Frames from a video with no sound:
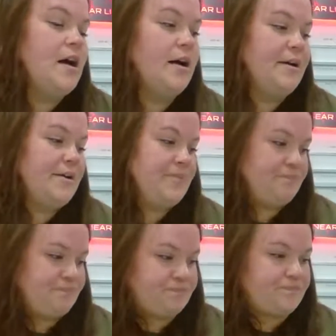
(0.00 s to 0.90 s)

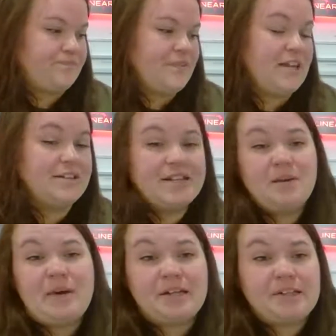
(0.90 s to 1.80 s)

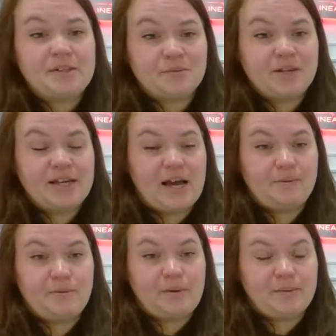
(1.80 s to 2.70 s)
DMX is really
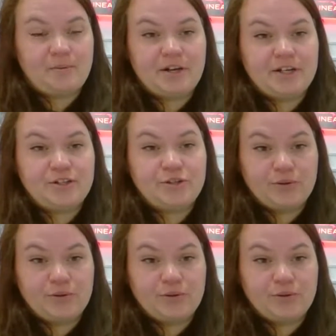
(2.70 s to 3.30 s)
what we want to